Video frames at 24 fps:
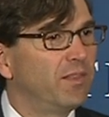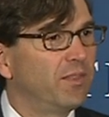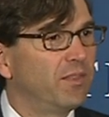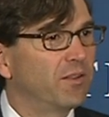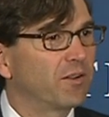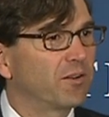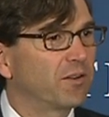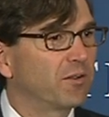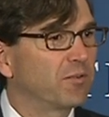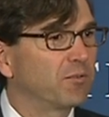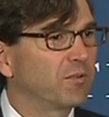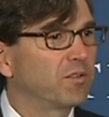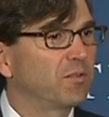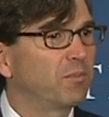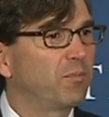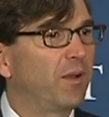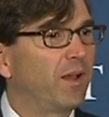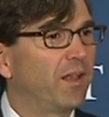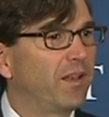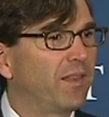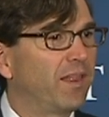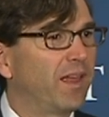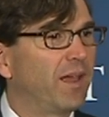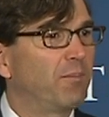they're going to
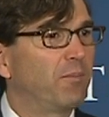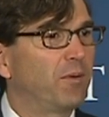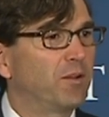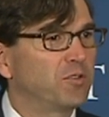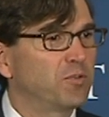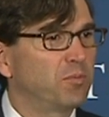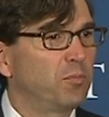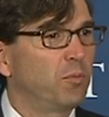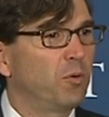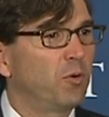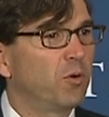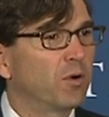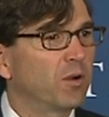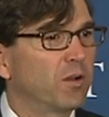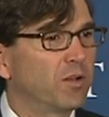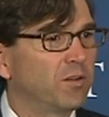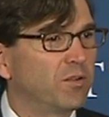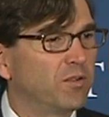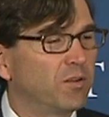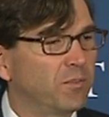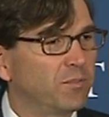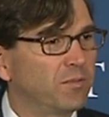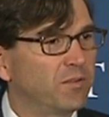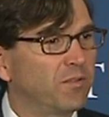respond that much more in
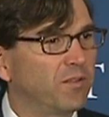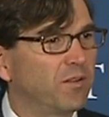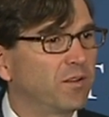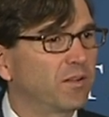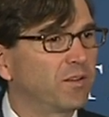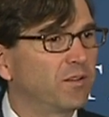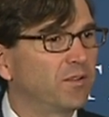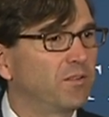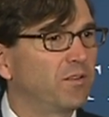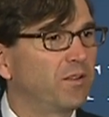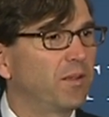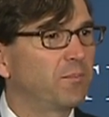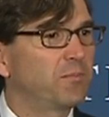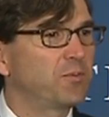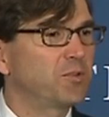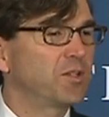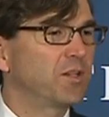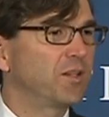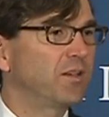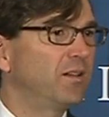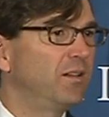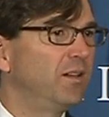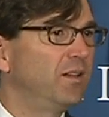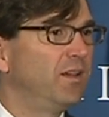terms of their
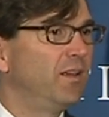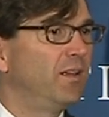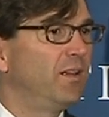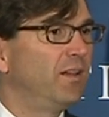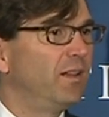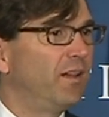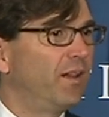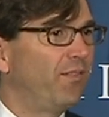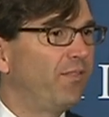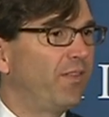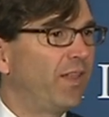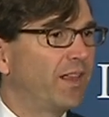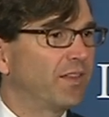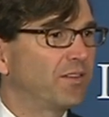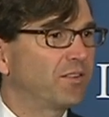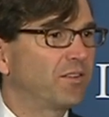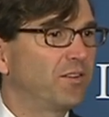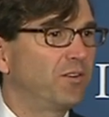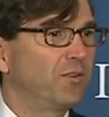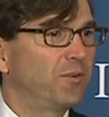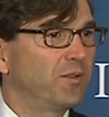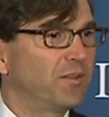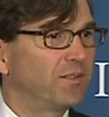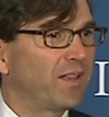consumption. And that's
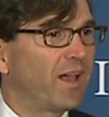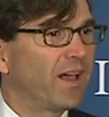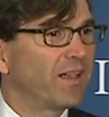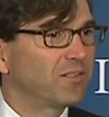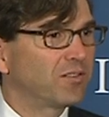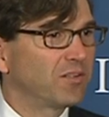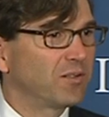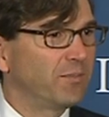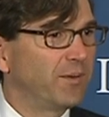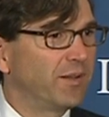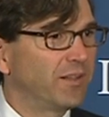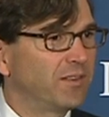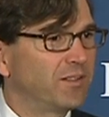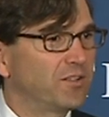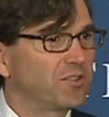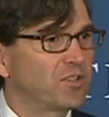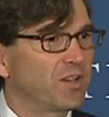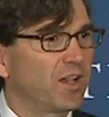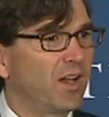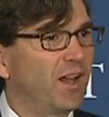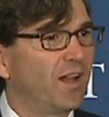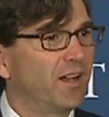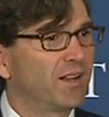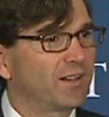going to exacerbate the
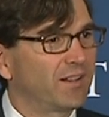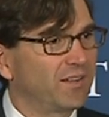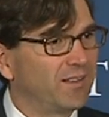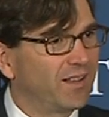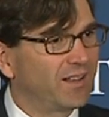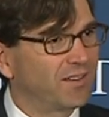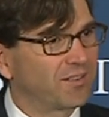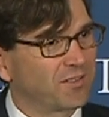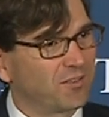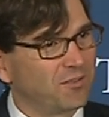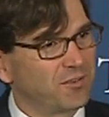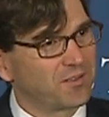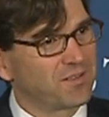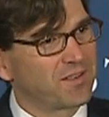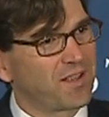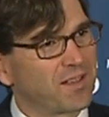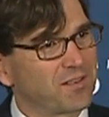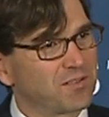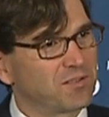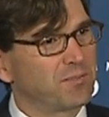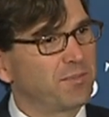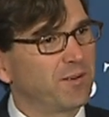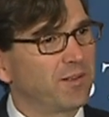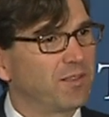shock, and that's going to
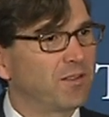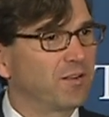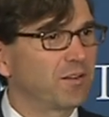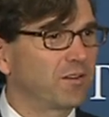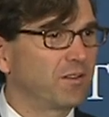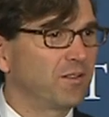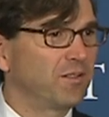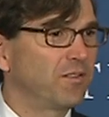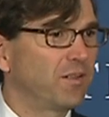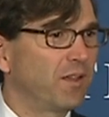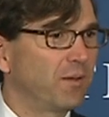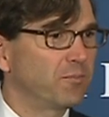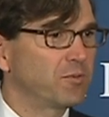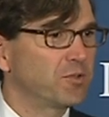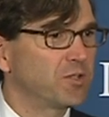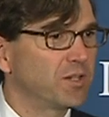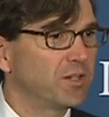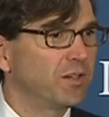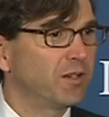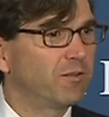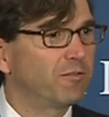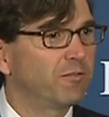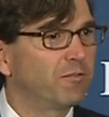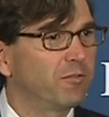exacerbate their consumption
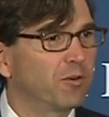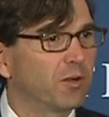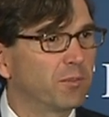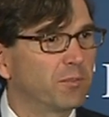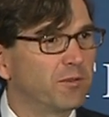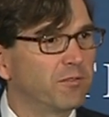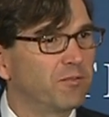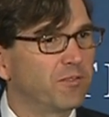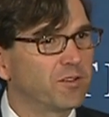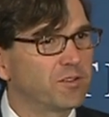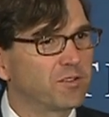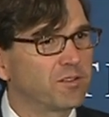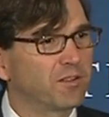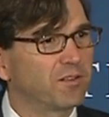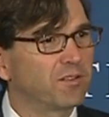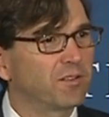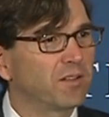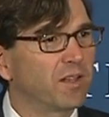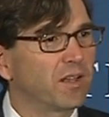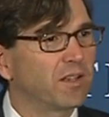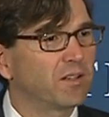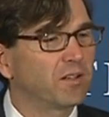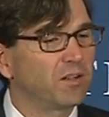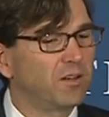and form a vicious
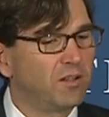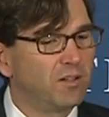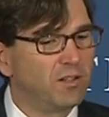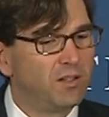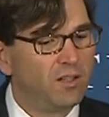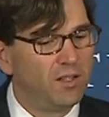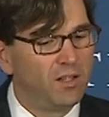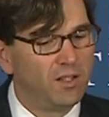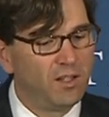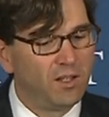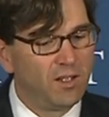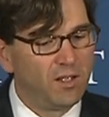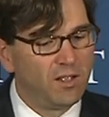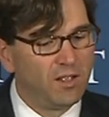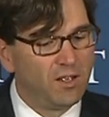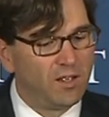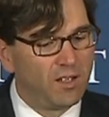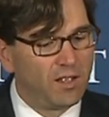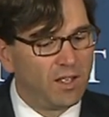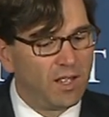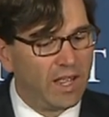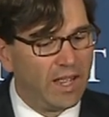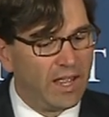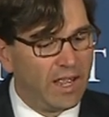cycle.
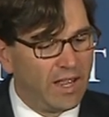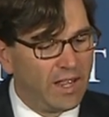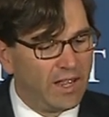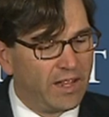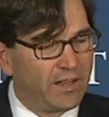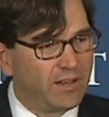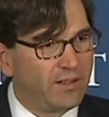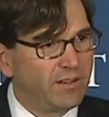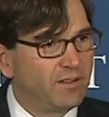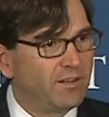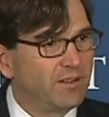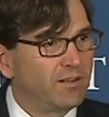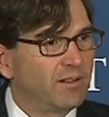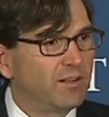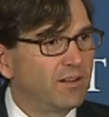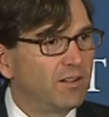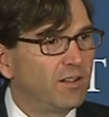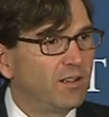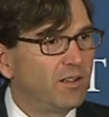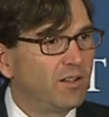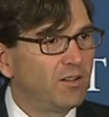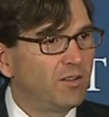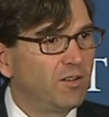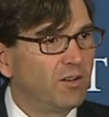And
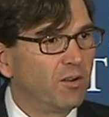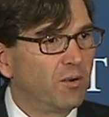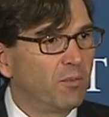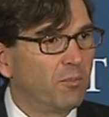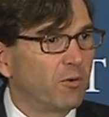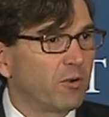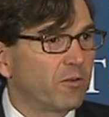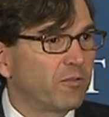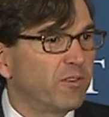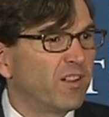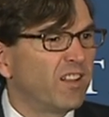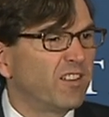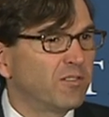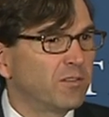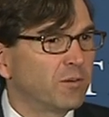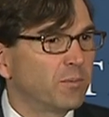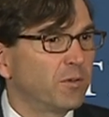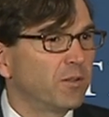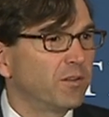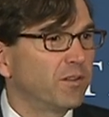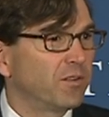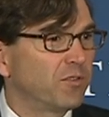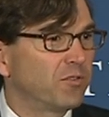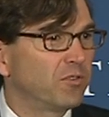you know, a more
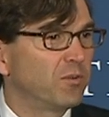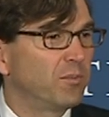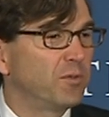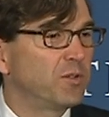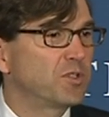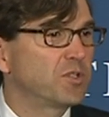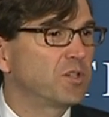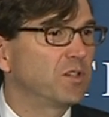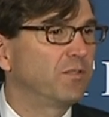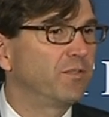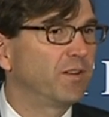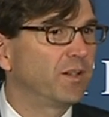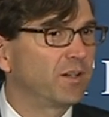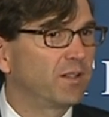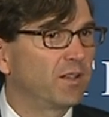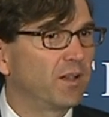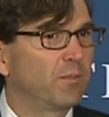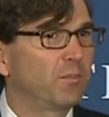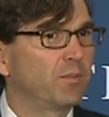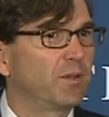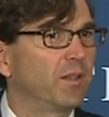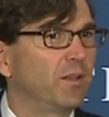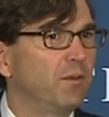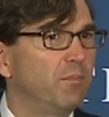favorable distribution of
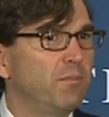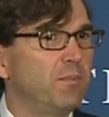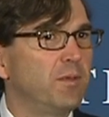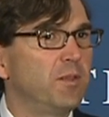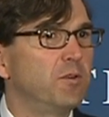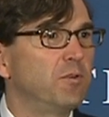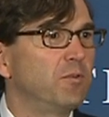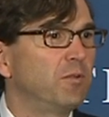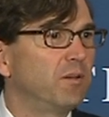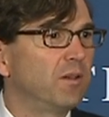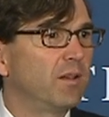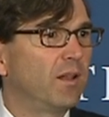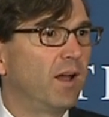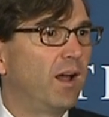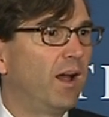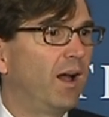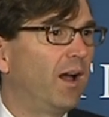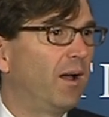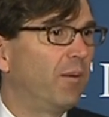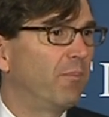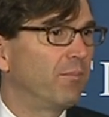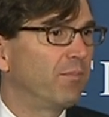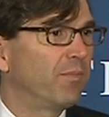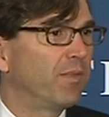income can mute
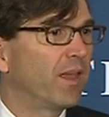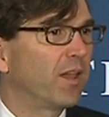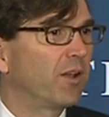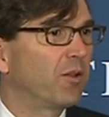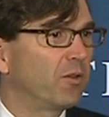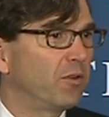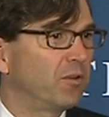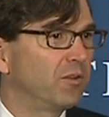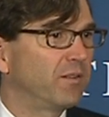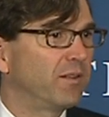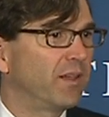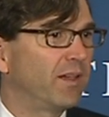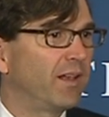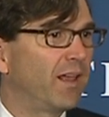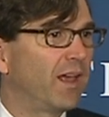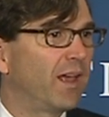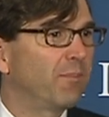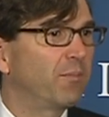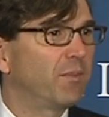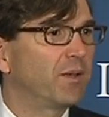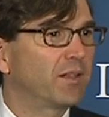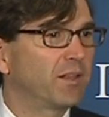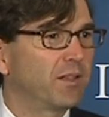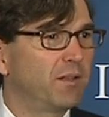that whole
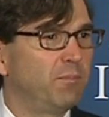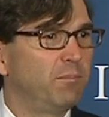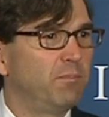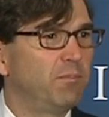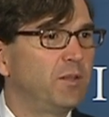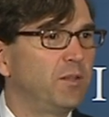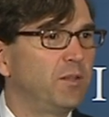dynamic and